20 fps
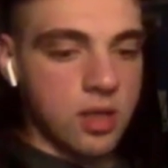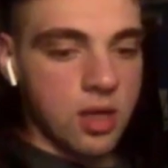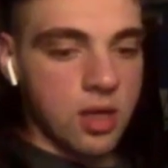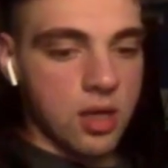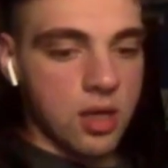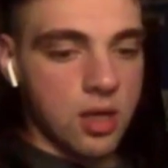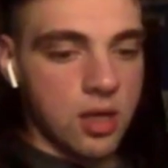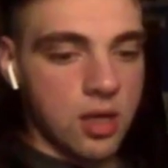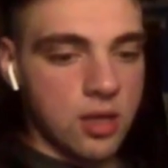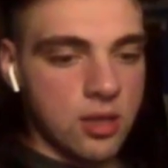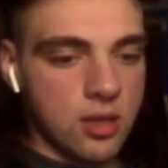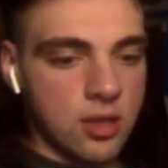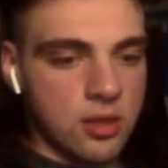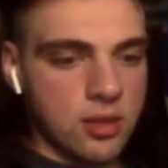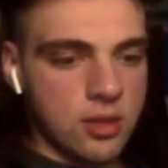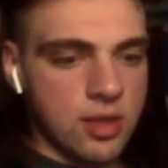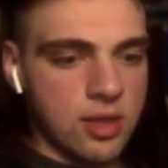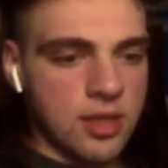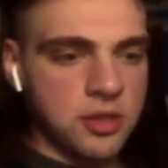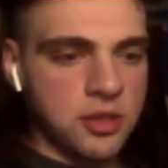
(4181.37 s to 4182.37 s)

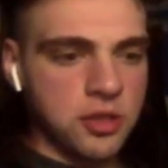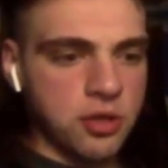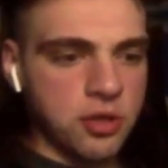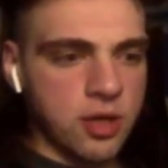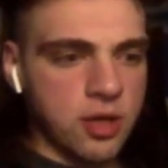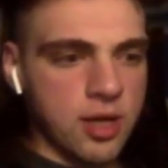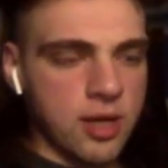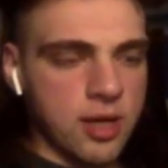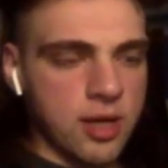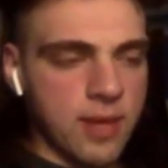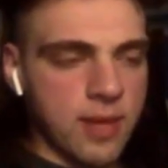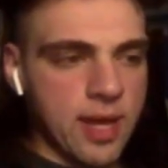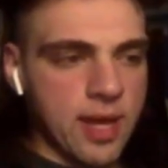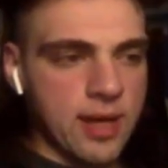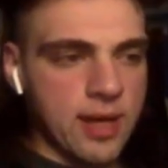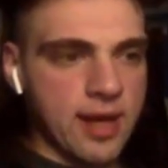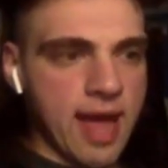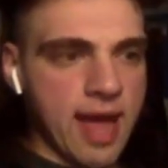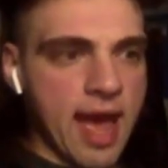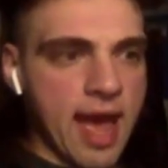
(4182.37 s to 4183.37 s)
Instagram
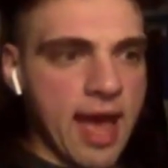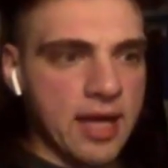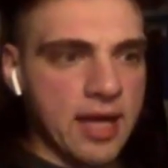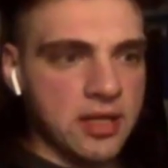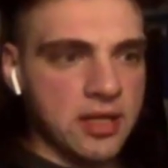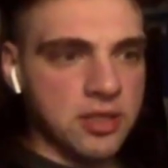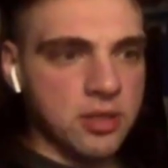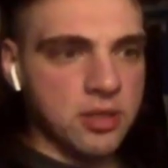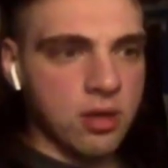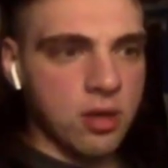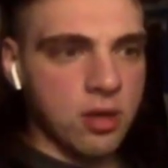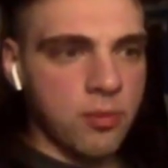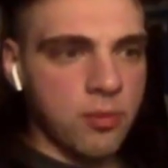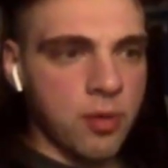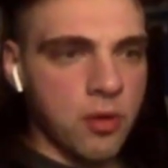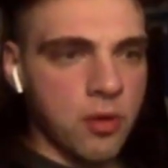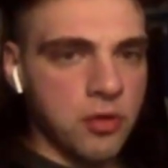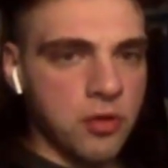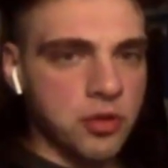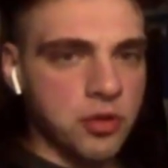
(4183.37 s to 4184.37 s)
and X are
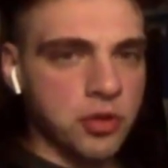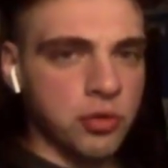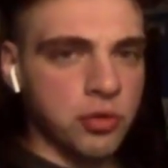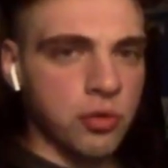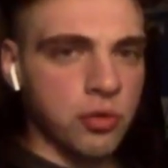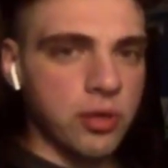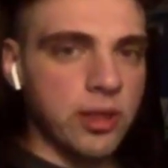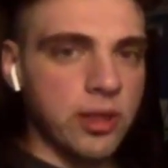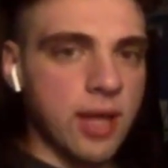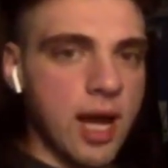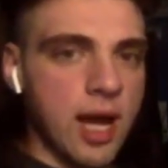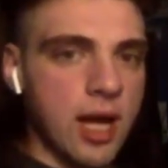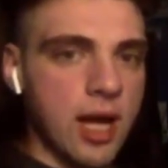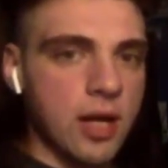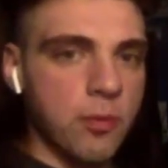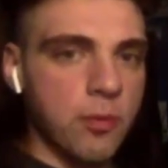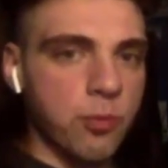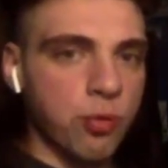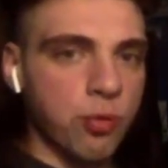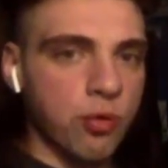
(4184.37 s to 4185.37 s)
both Troy
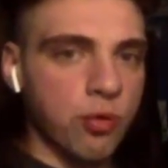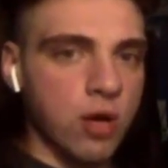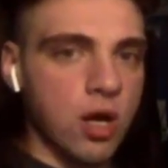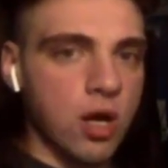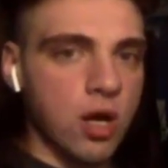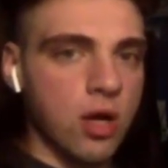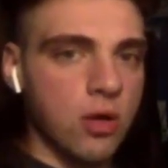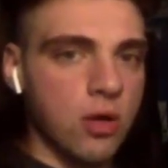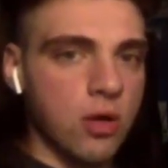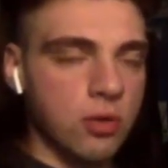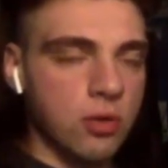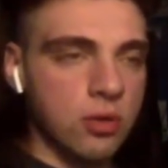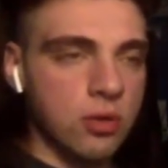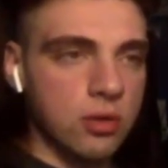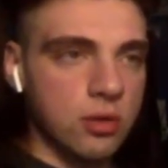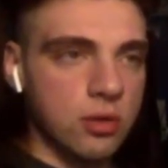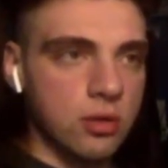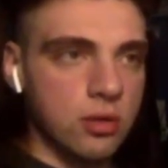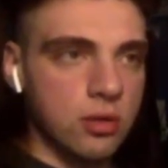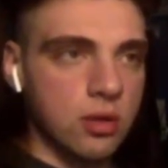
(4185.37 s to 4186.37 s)
Locke Pro.
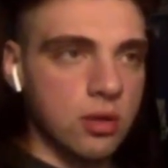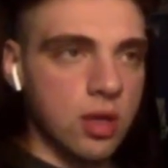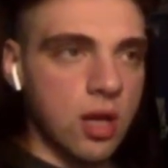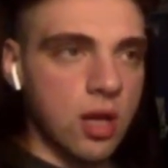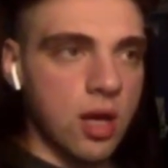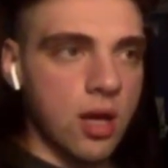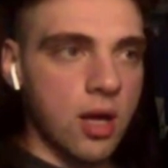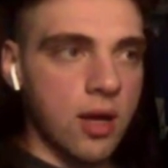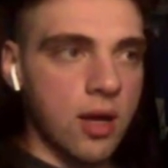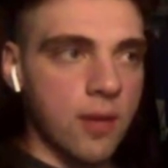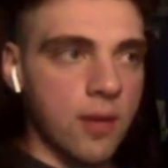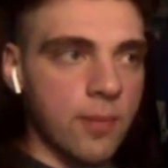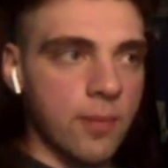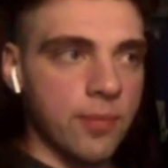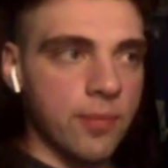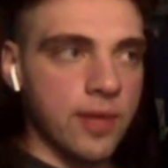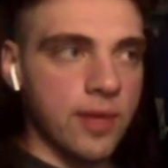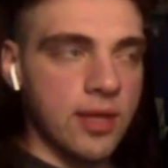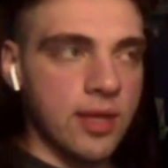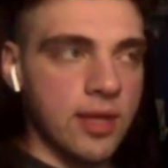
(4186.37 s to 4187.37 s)

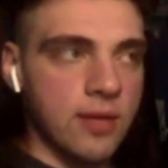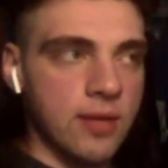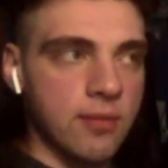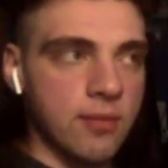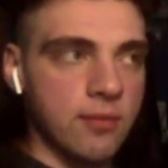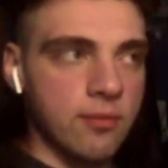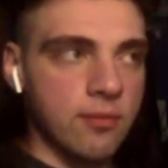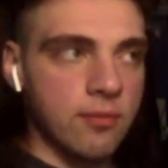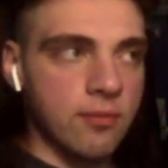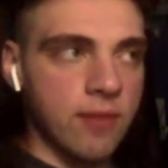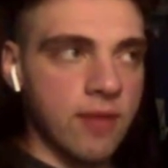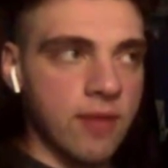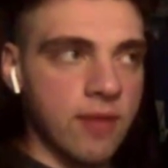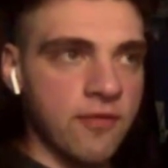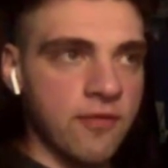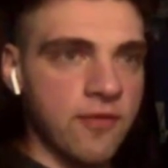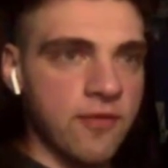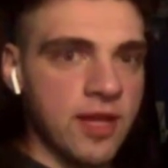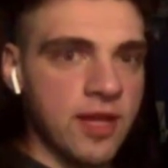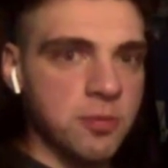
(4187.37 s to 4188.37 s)
And then my
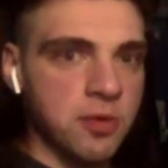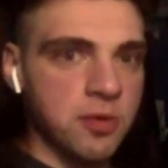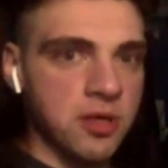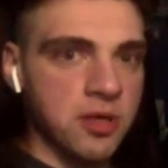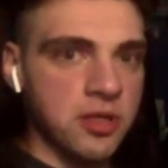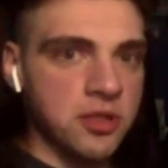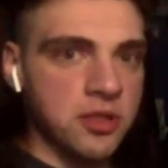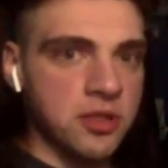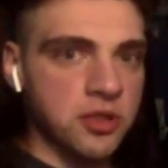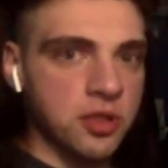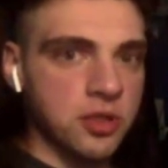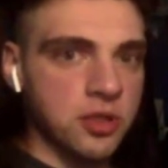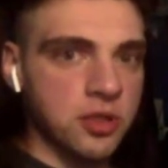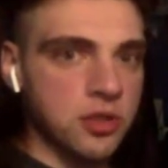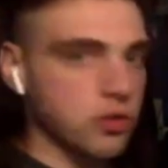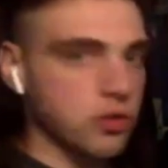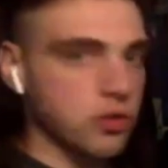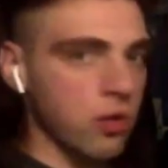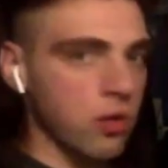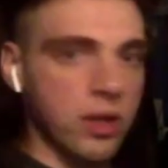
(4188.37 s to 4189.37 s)
Facebook is
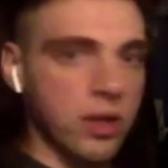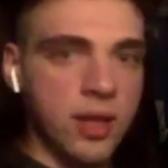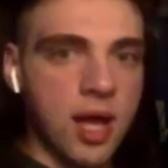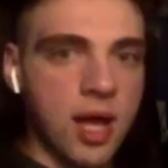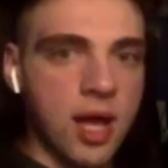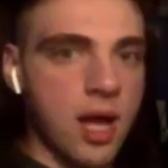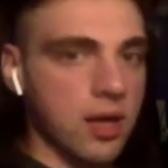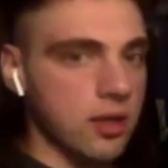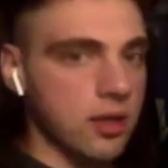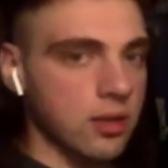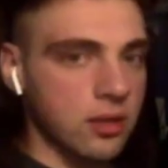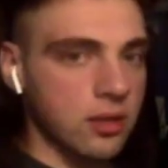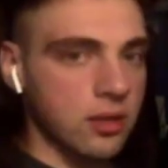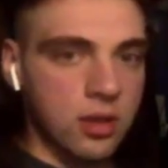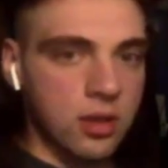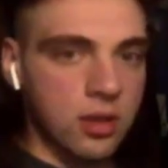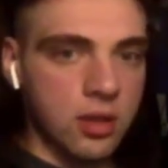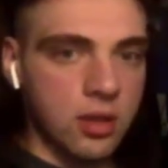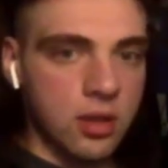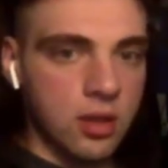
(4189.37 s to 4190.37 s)
just Troy Locke.
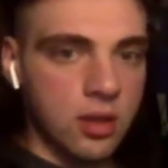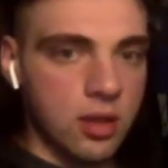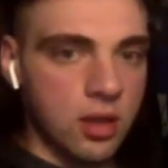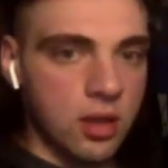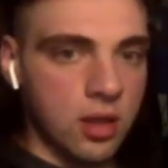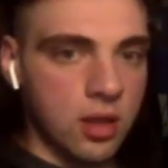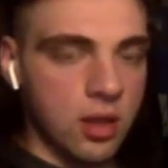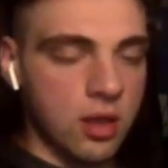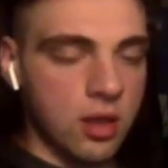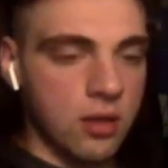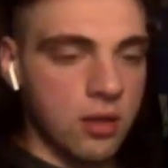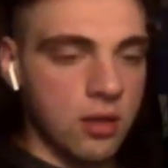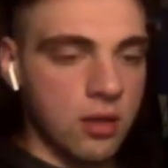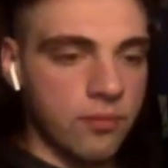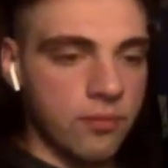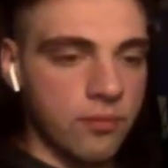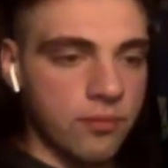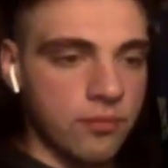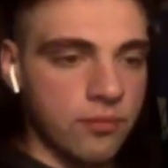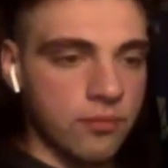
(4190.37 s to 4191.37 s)

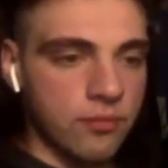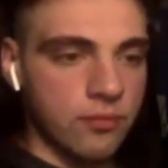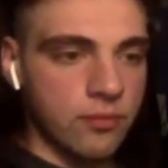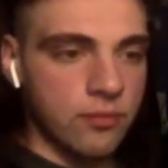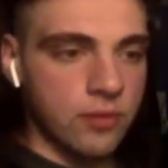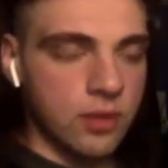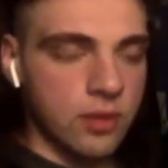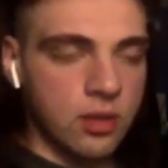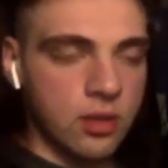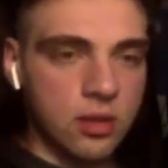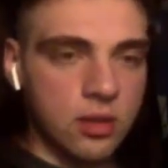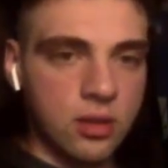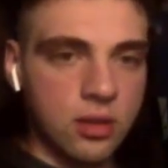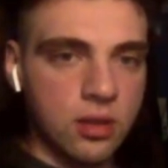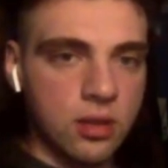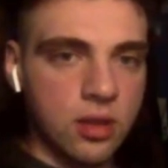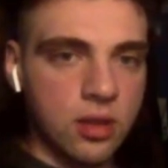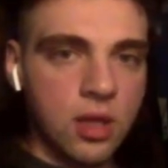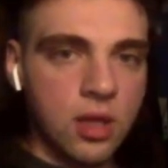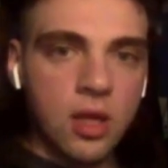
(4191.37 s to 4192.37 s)
And
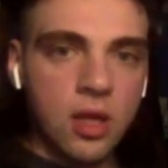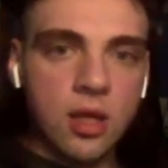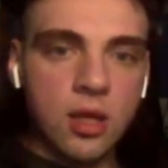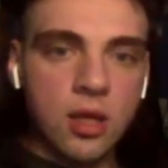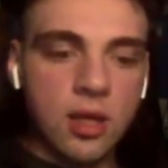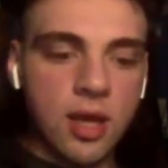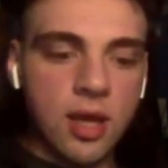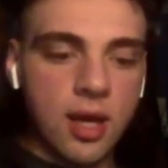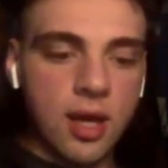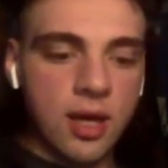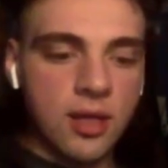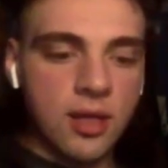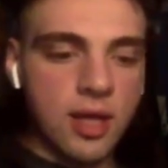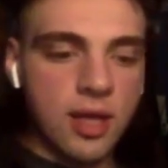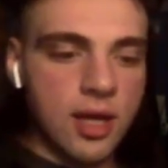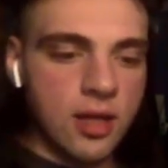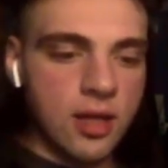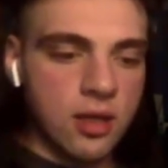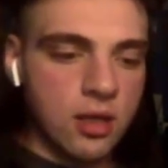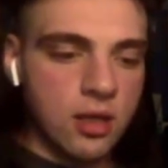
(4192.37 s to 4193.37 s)

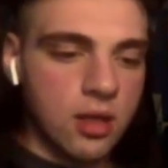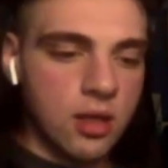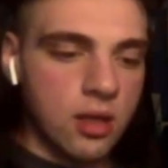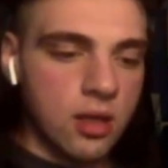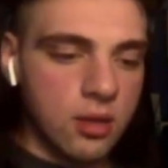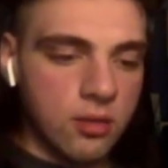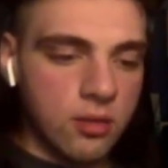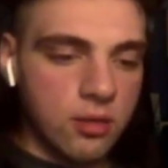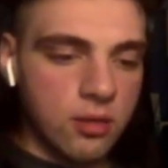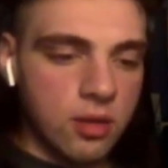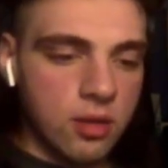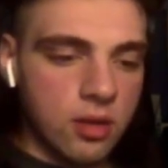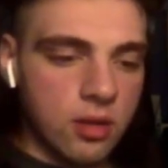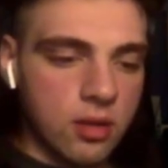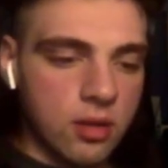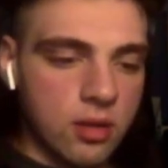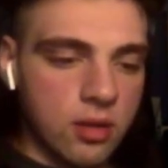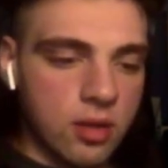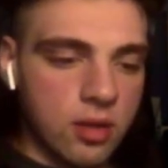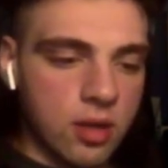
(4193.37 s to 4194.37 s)
then
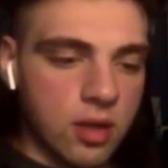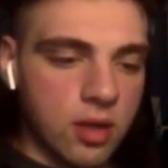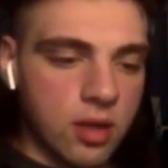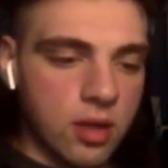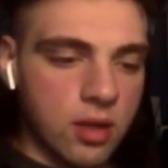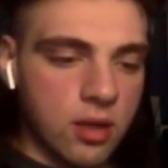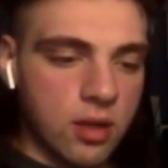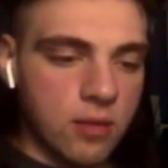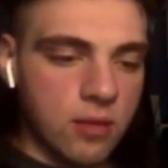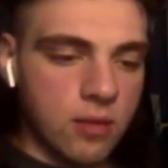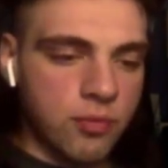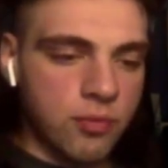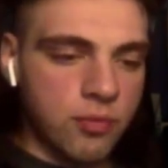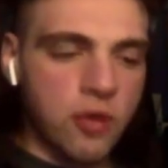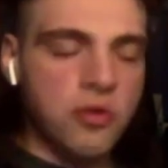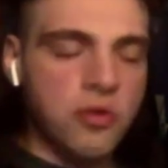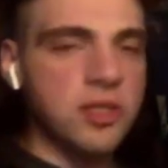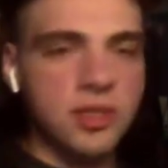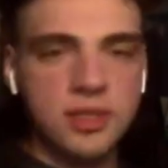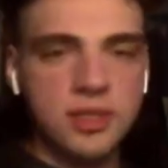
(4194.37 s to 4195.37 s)
Pro
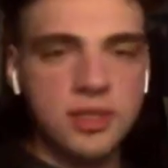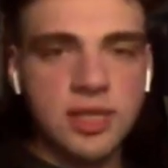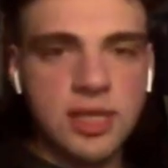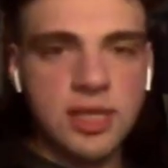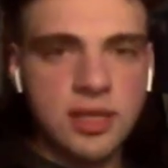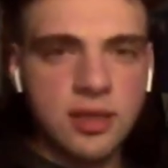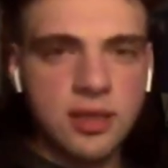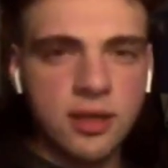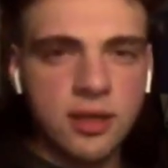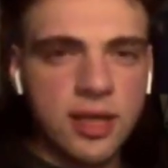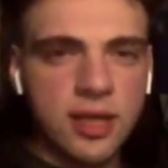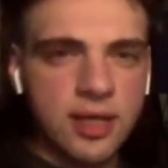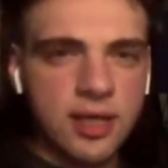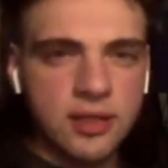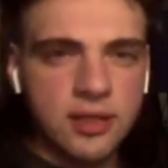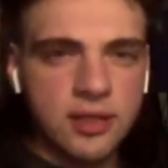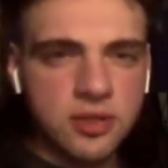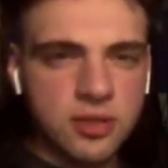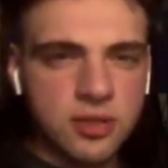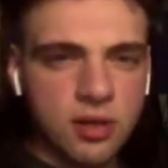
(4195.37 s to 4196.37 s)
Wrestling T
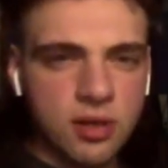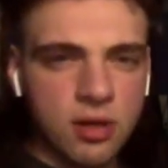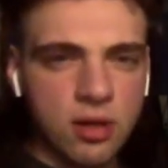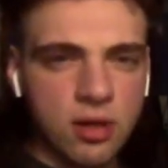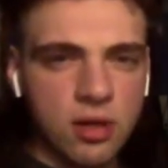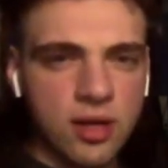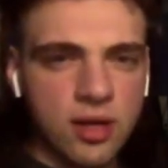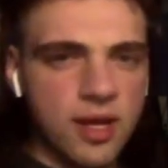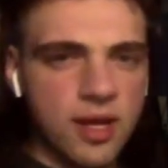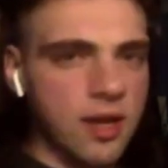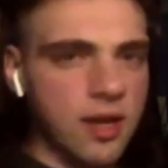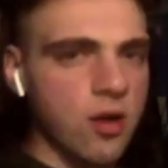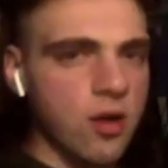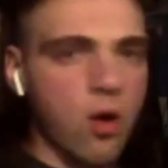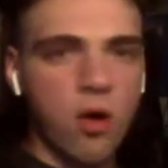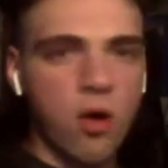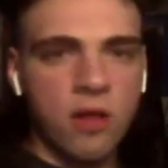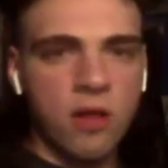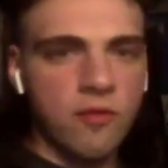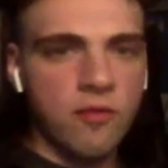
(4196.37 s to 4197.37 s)
links are in
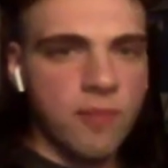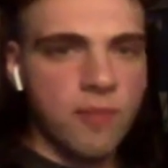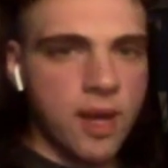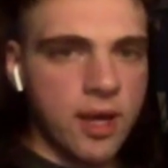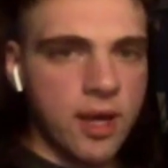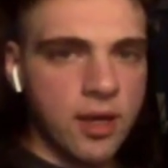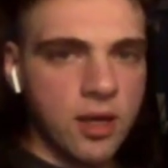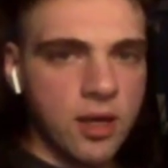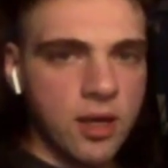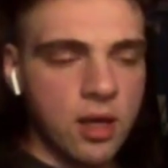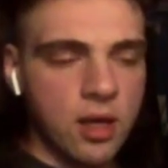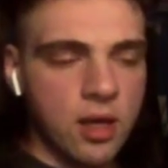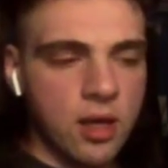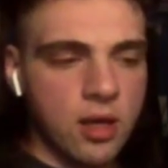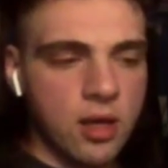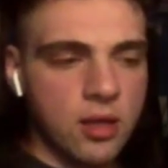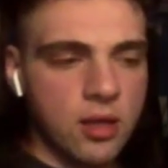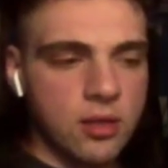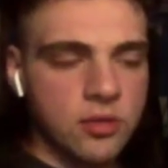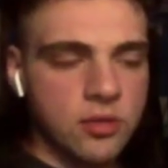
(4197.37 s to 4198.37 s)
all of
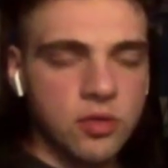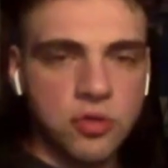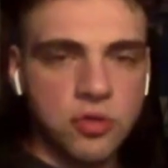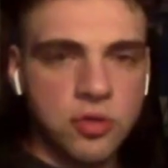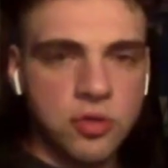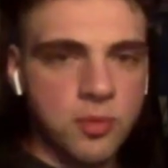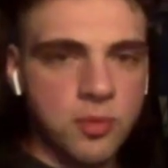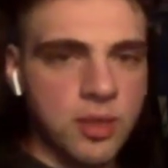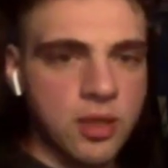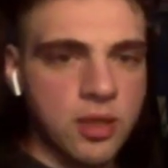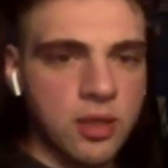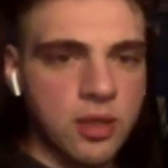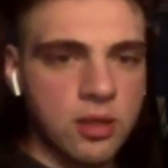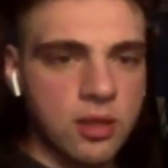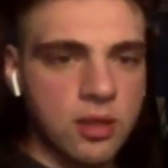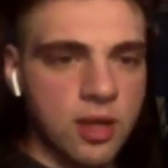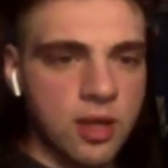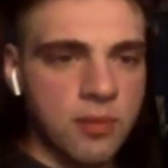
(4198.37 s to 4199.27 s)
my social media.